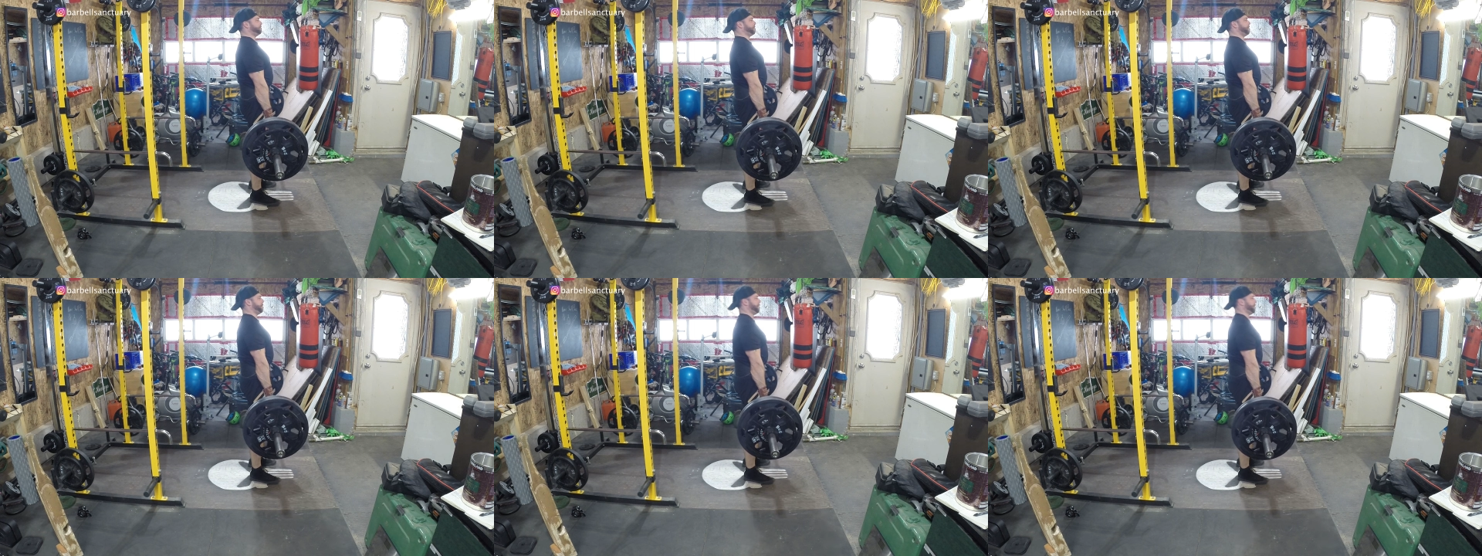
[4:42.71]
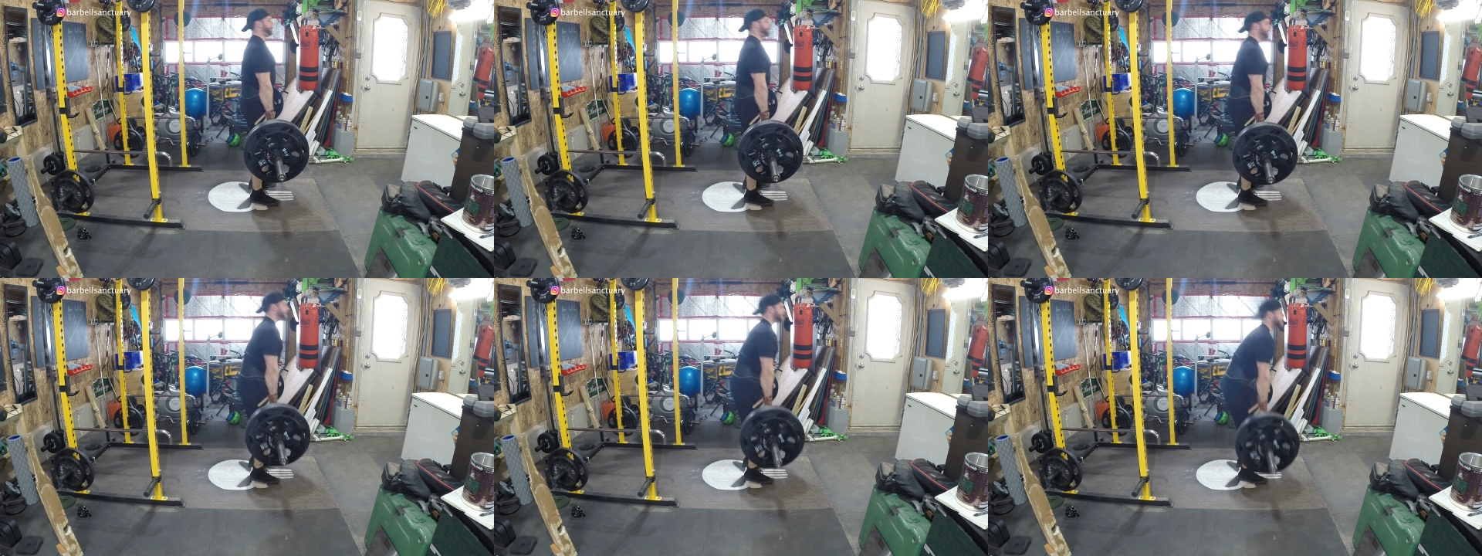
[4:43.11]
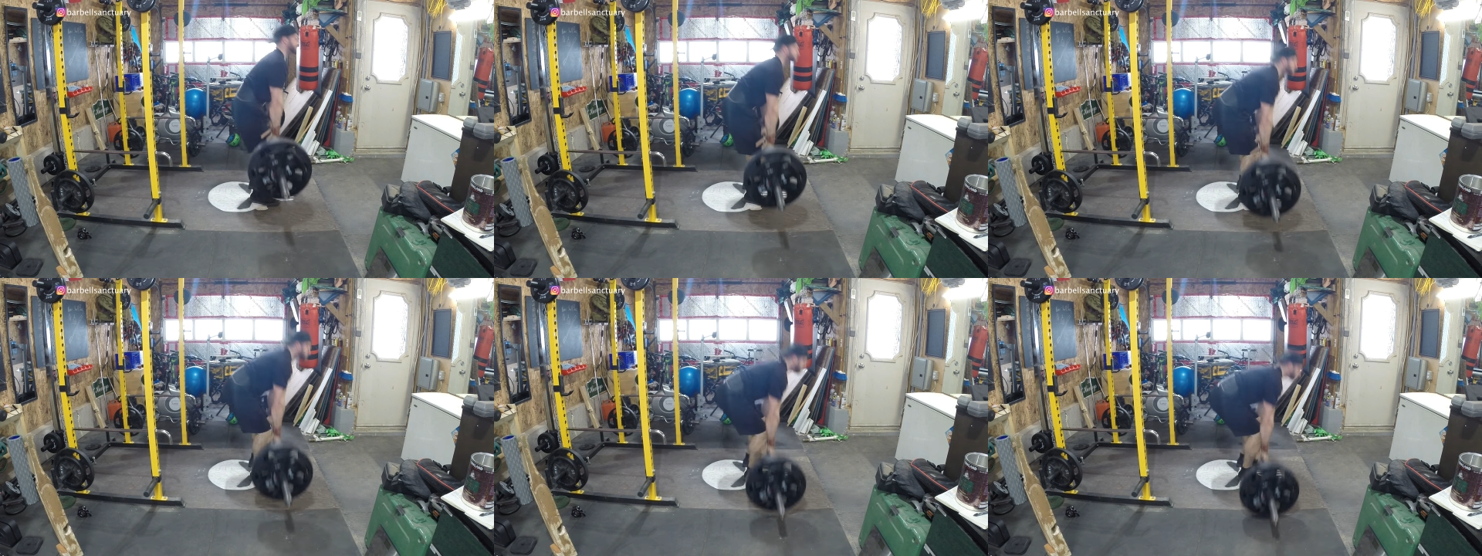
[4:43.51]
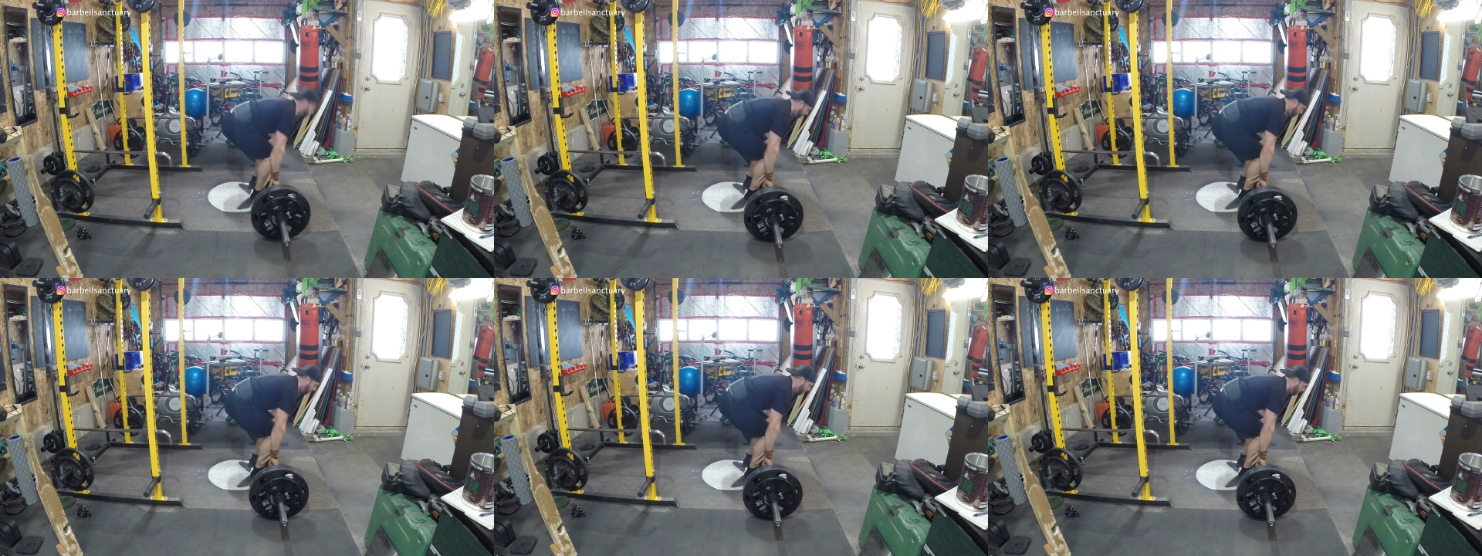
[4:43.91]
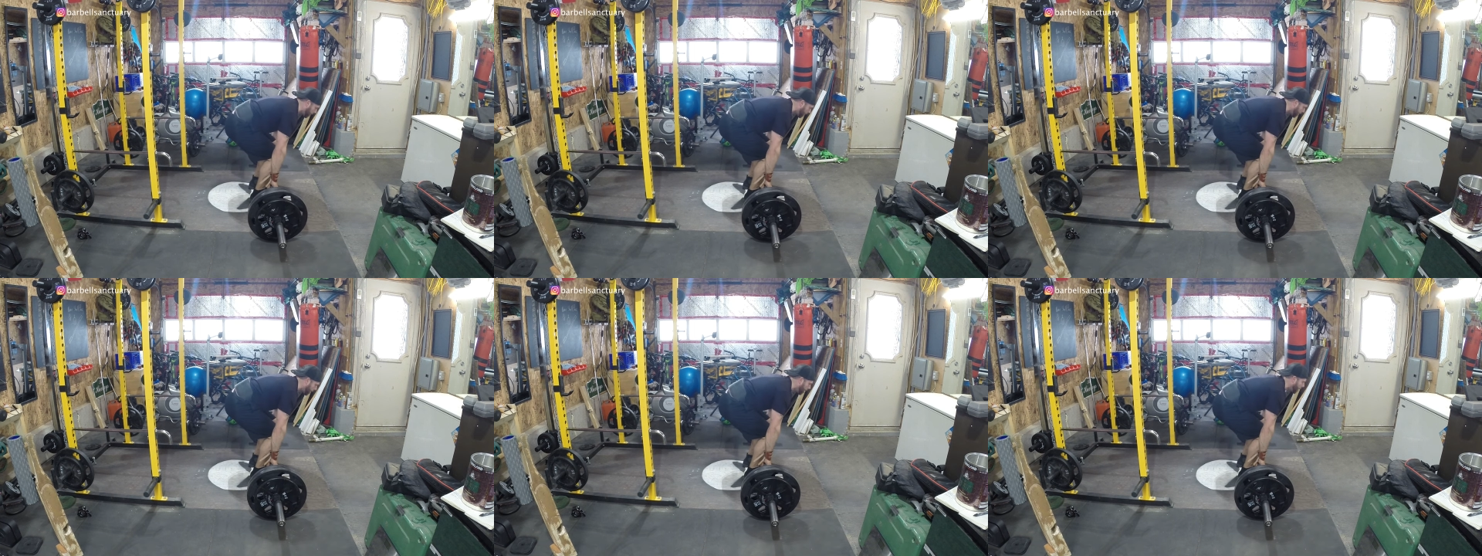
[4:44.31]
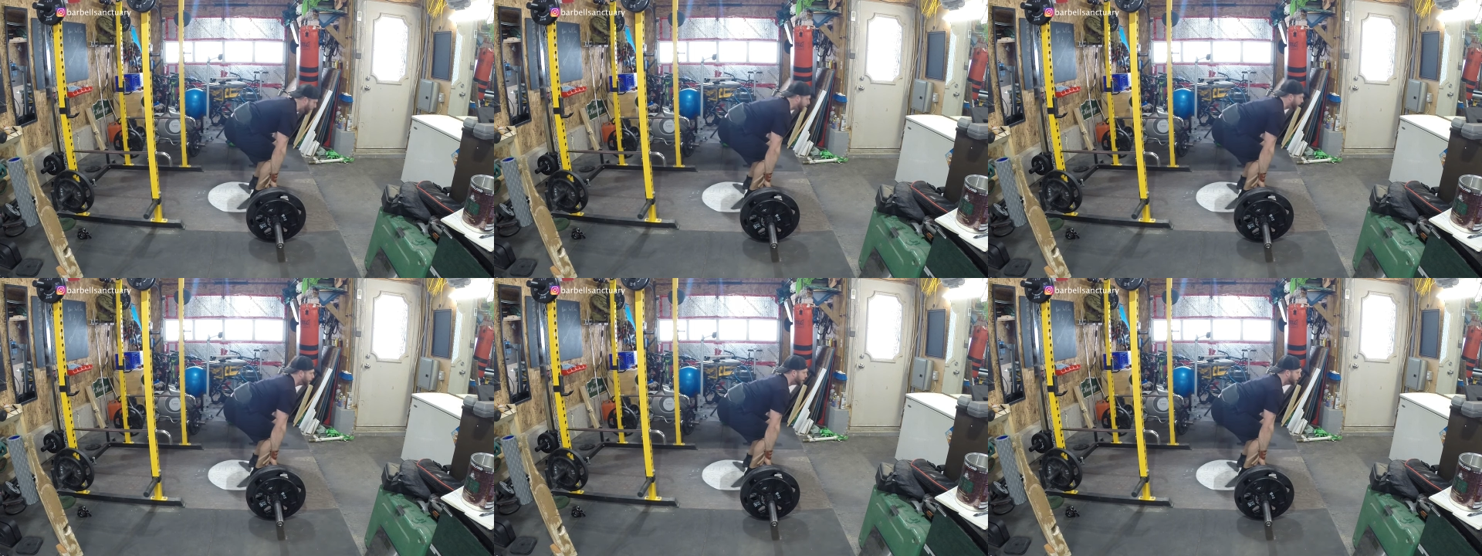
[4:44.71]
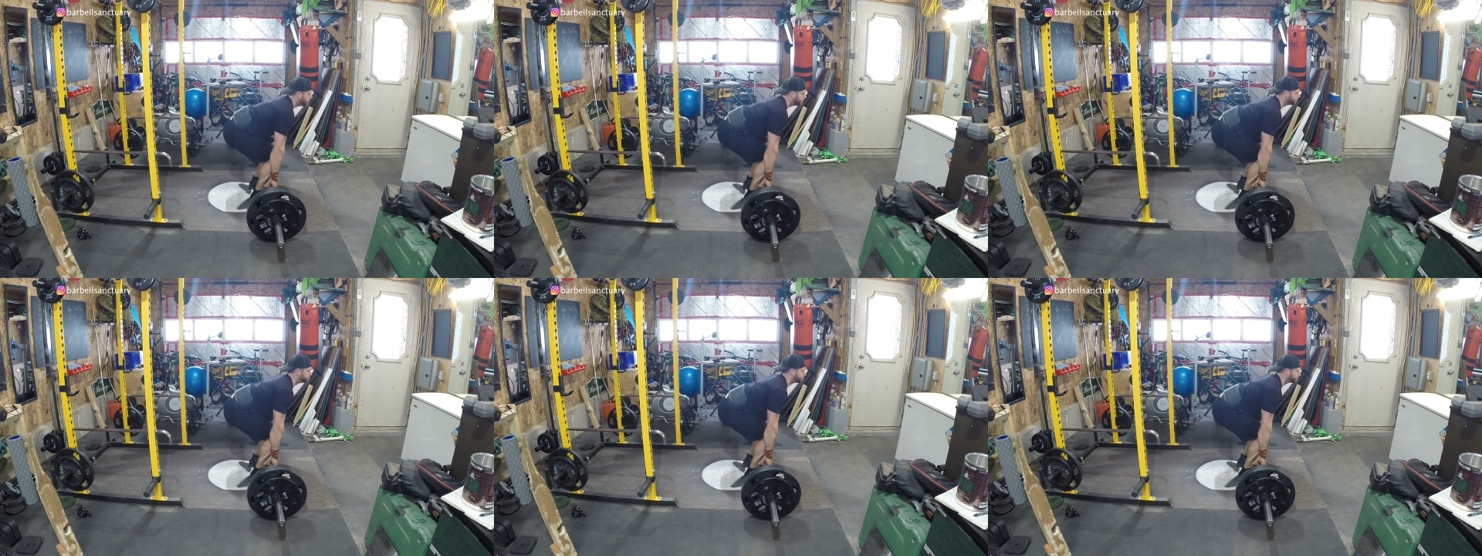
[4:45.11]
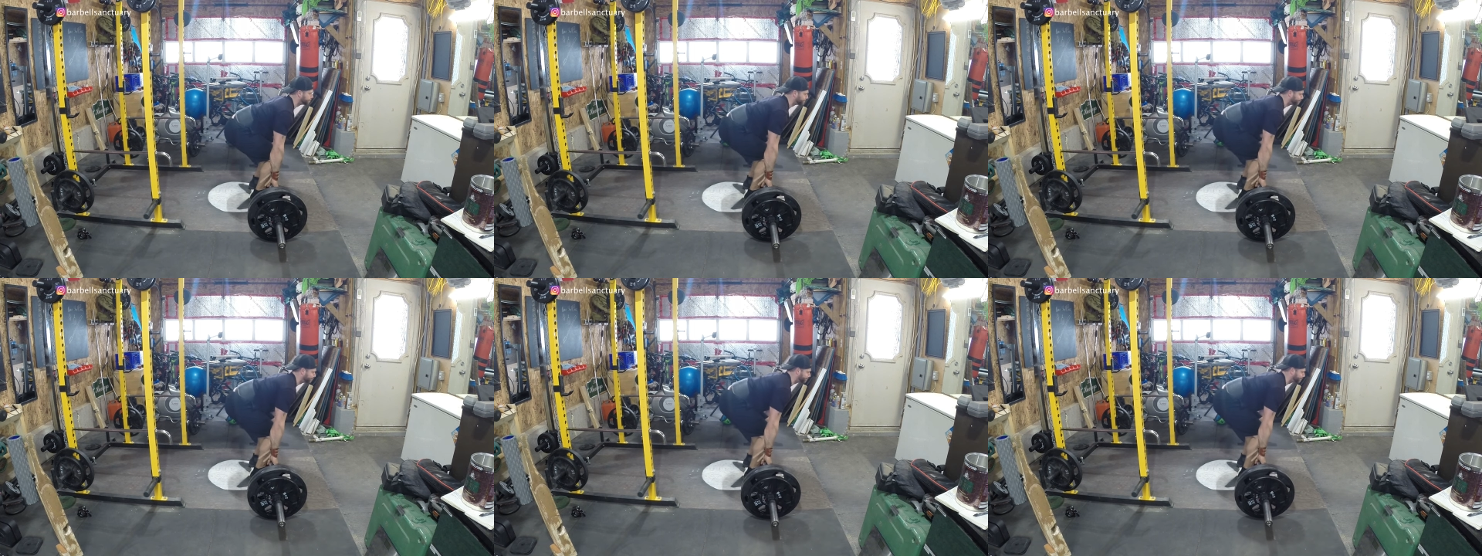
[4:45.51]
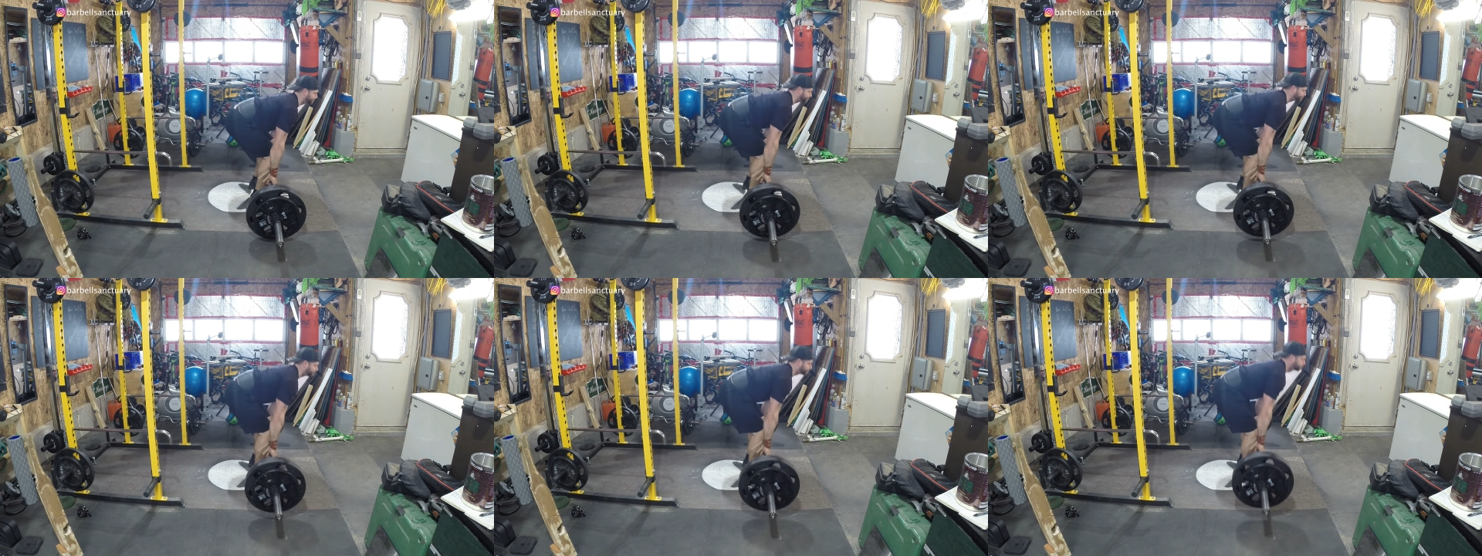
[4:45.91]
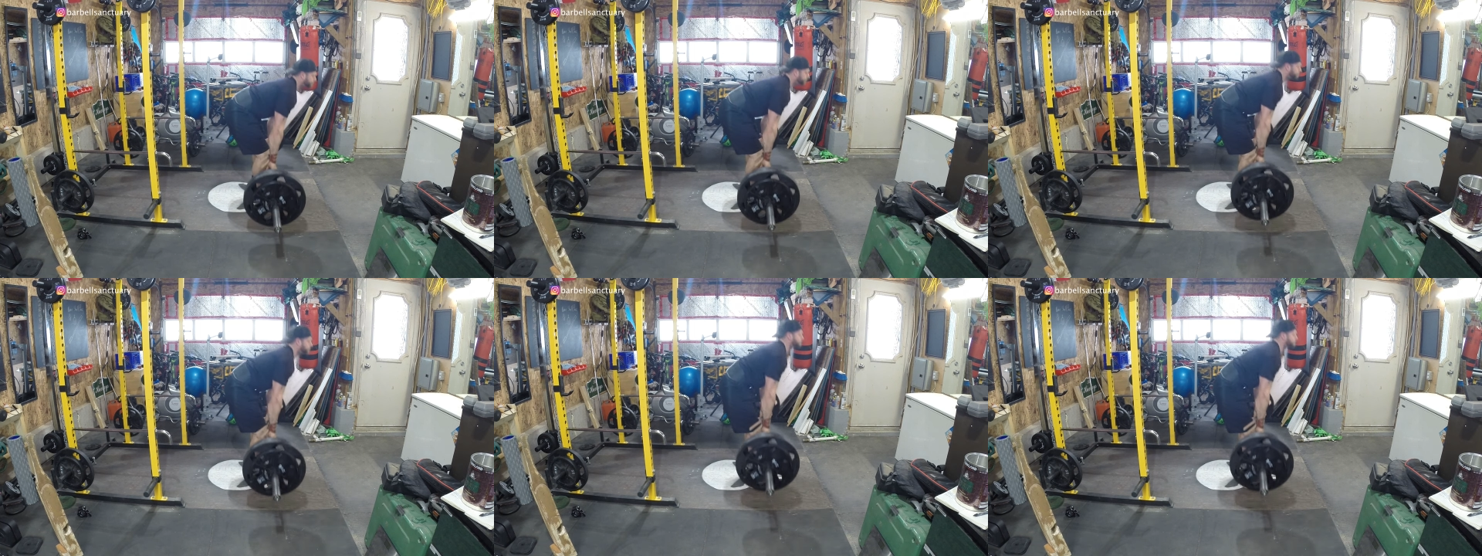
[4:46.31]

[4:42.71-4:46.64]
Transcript: No face is visible, so there are no lips to read.